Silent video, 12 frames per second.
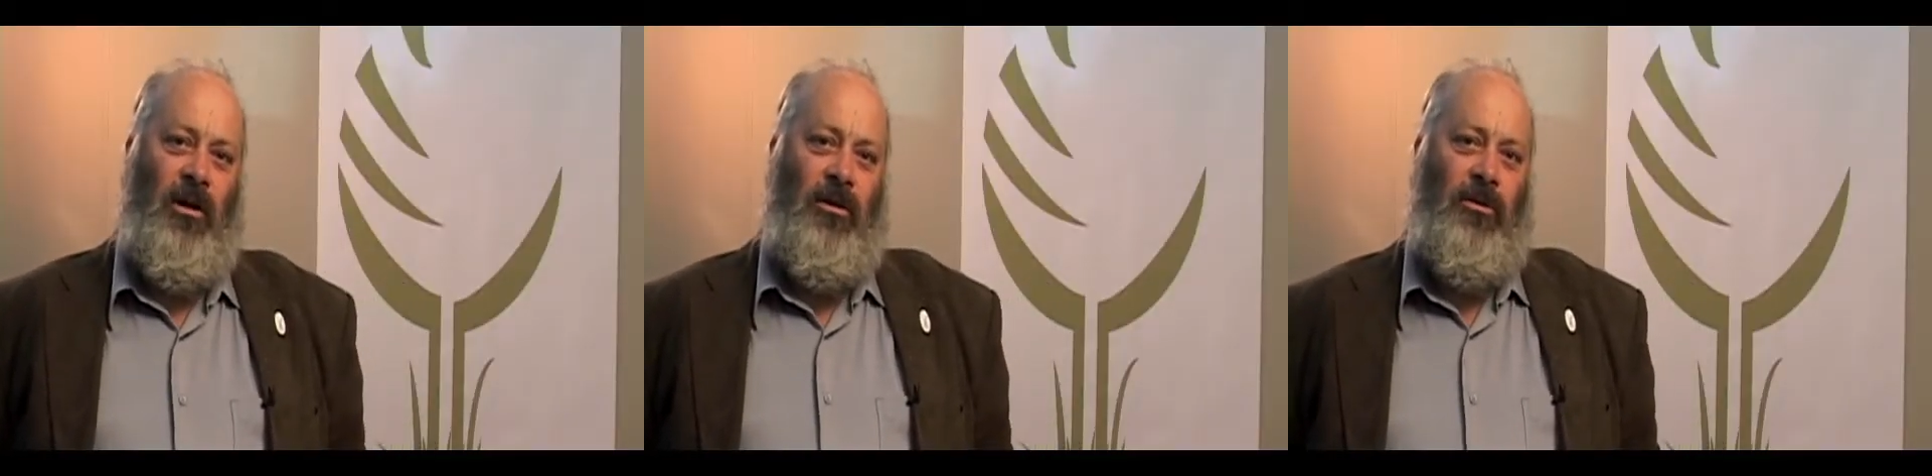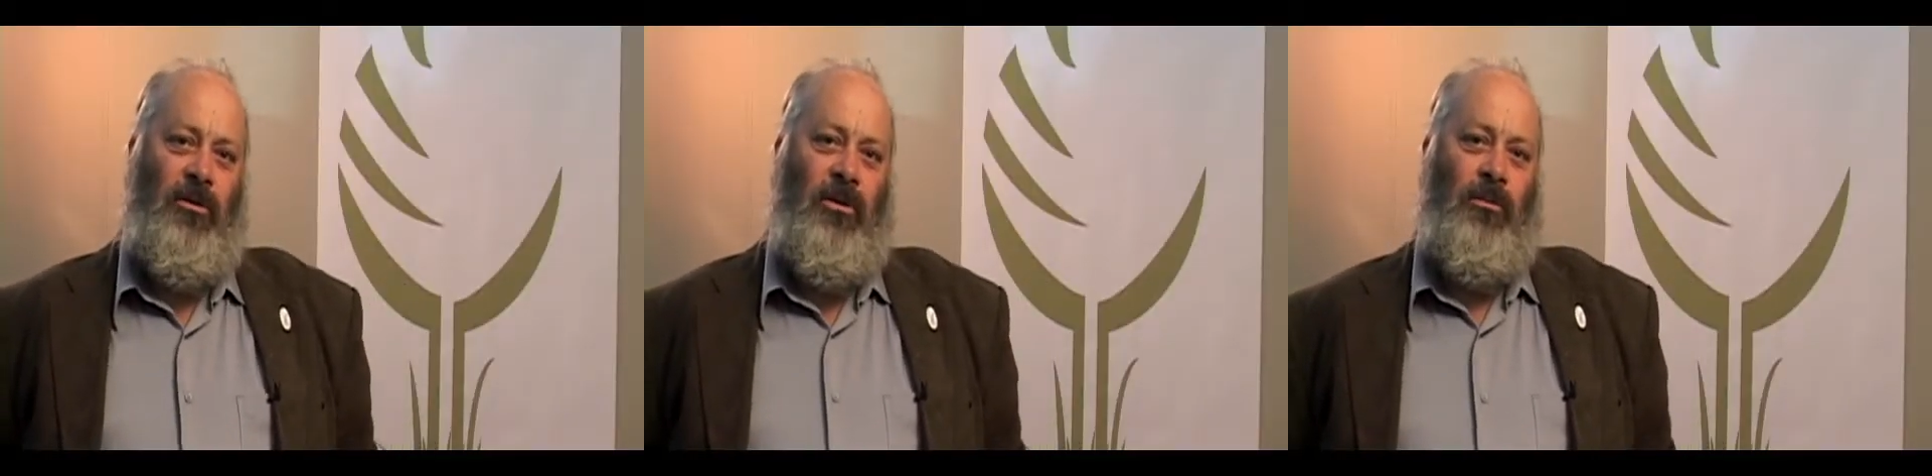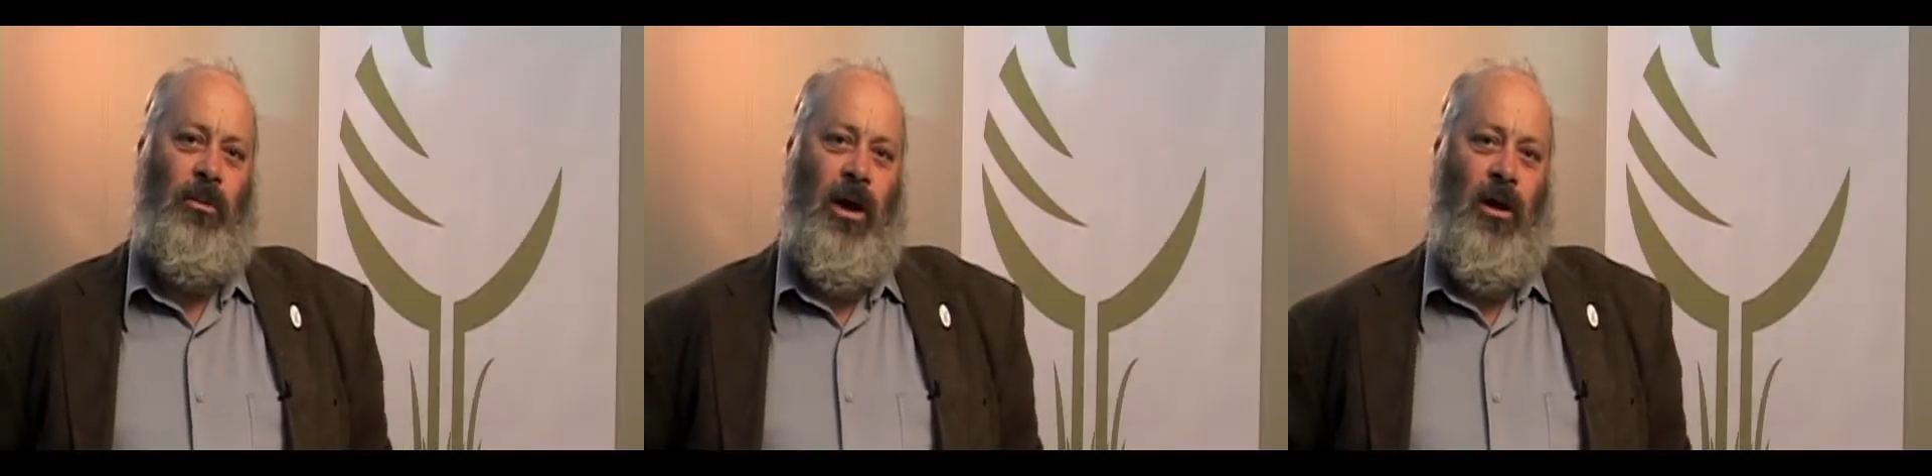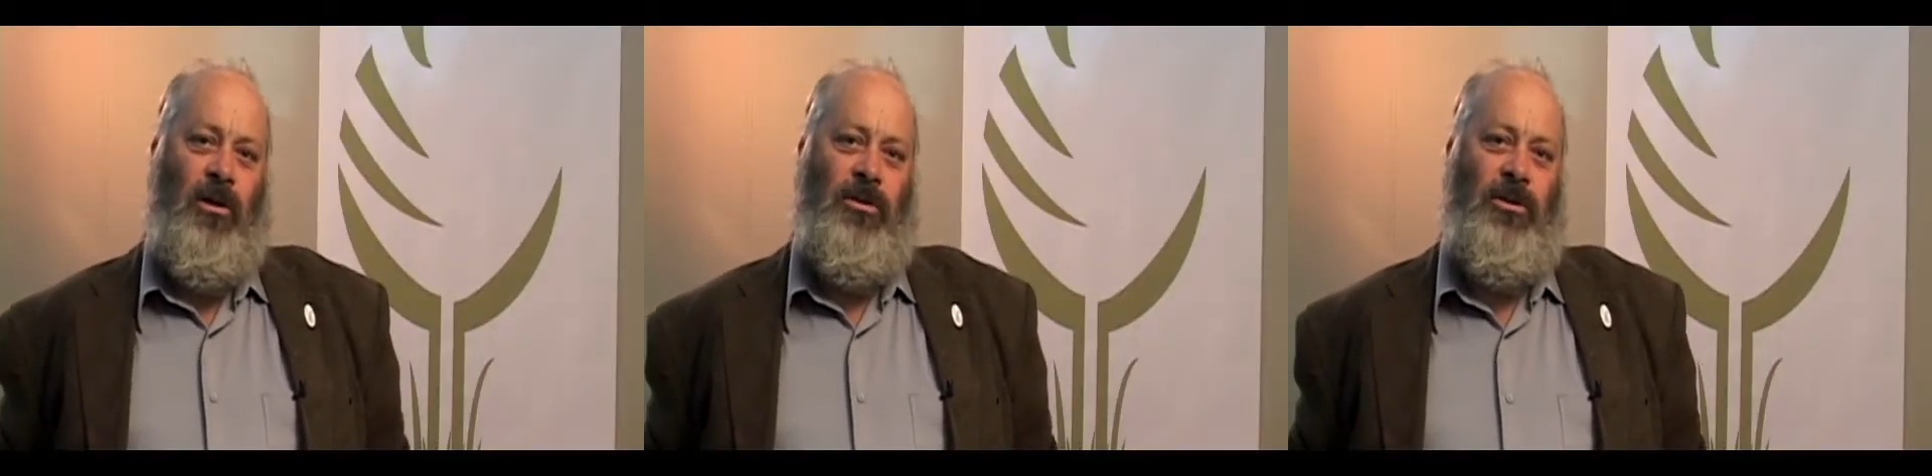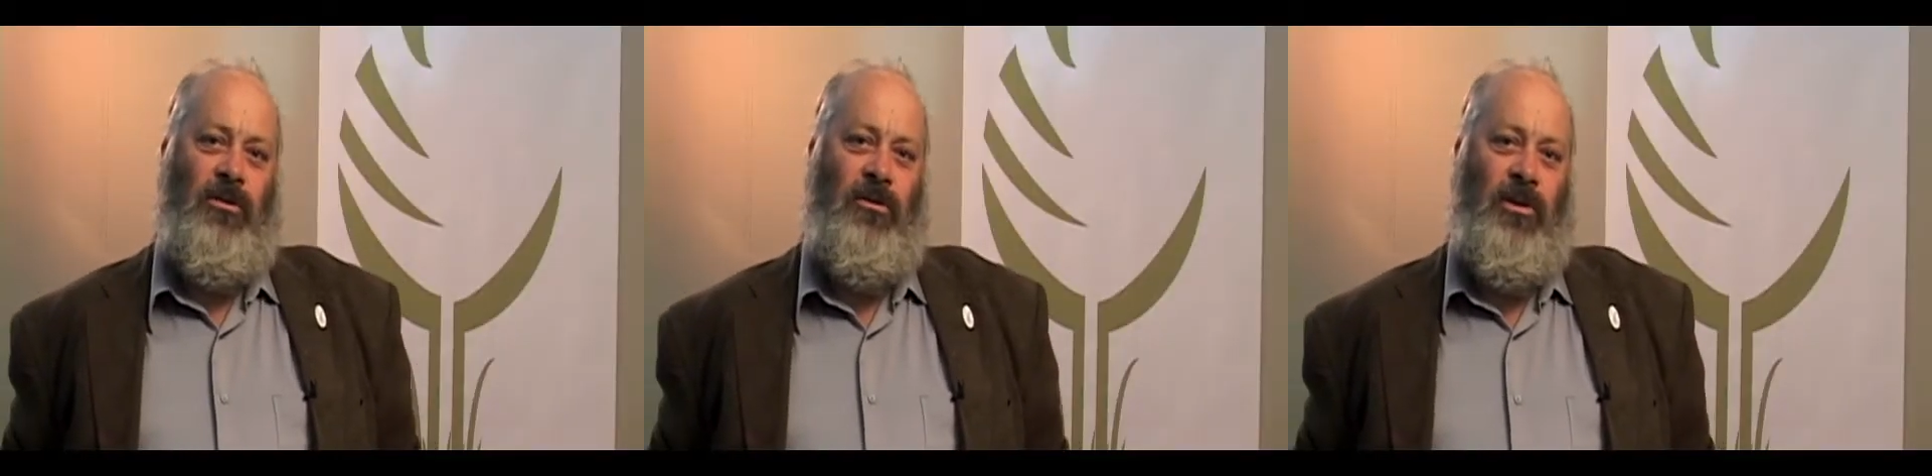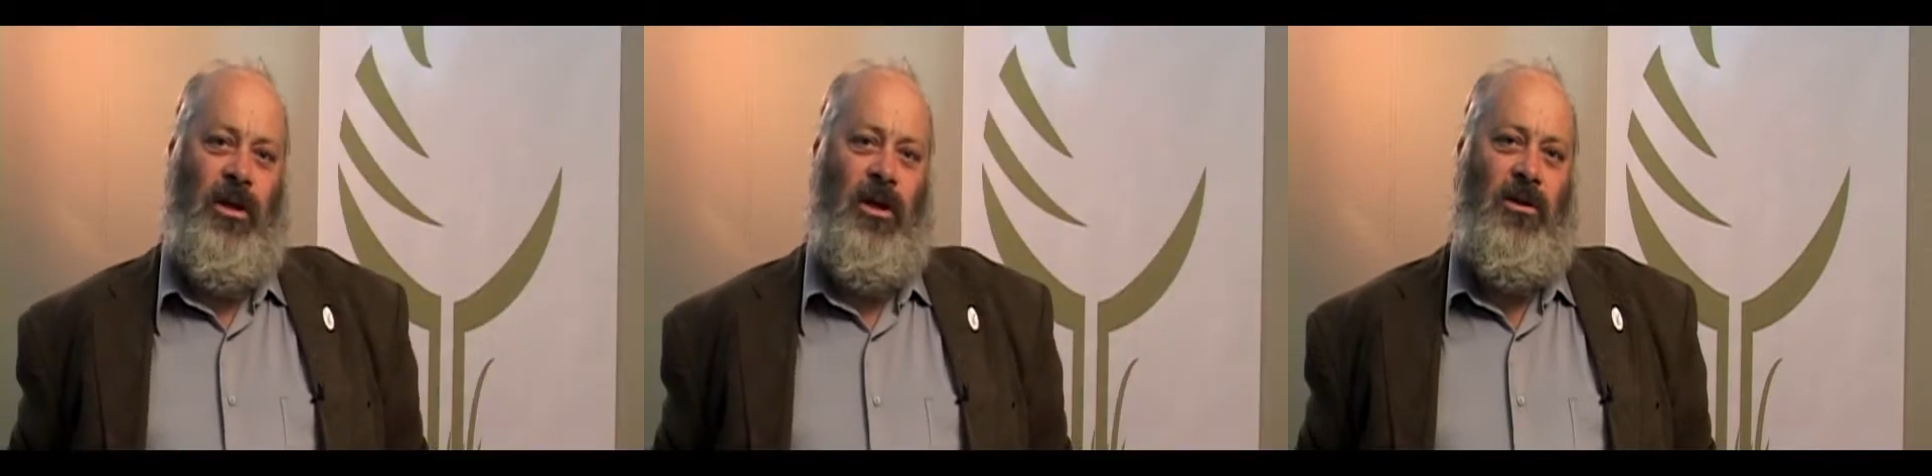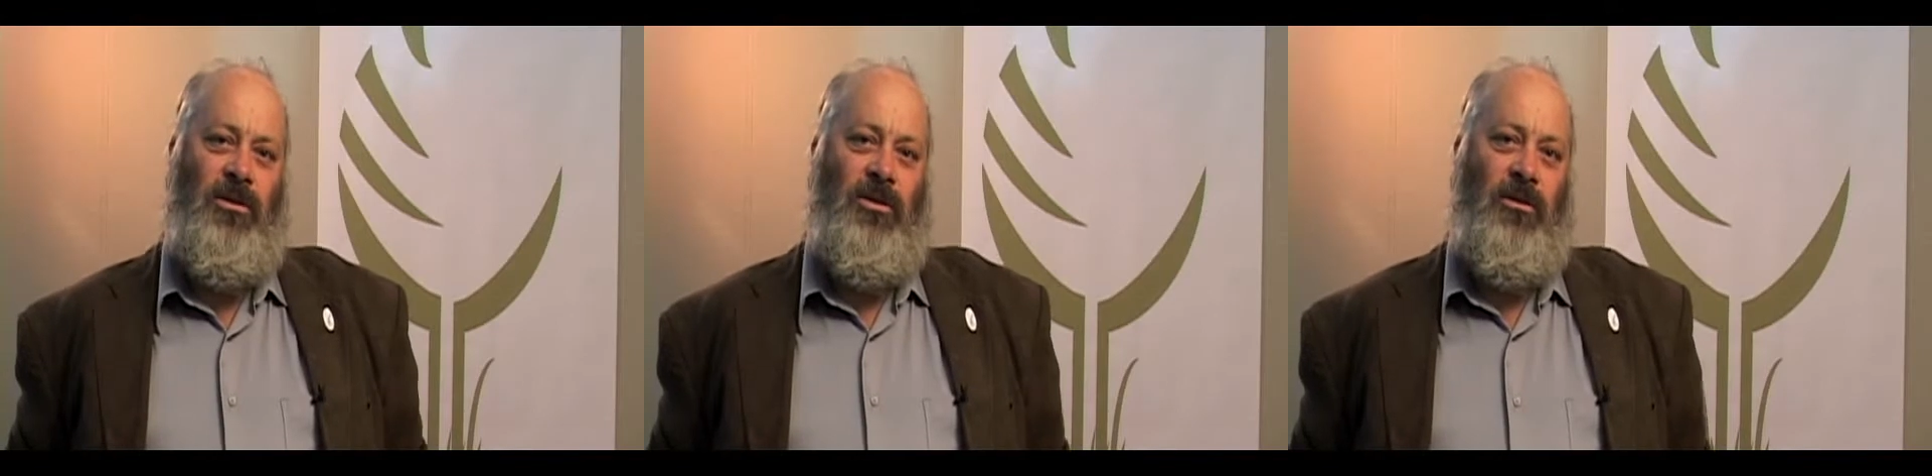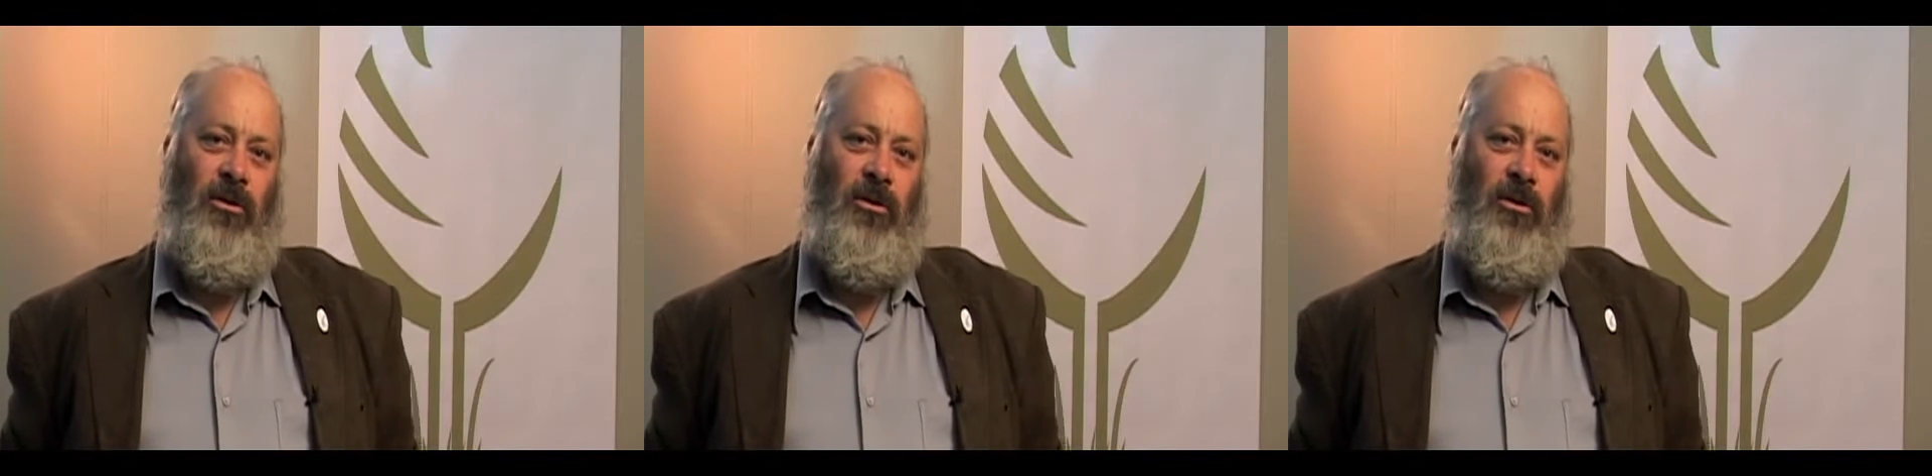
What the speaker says: Through the balance of these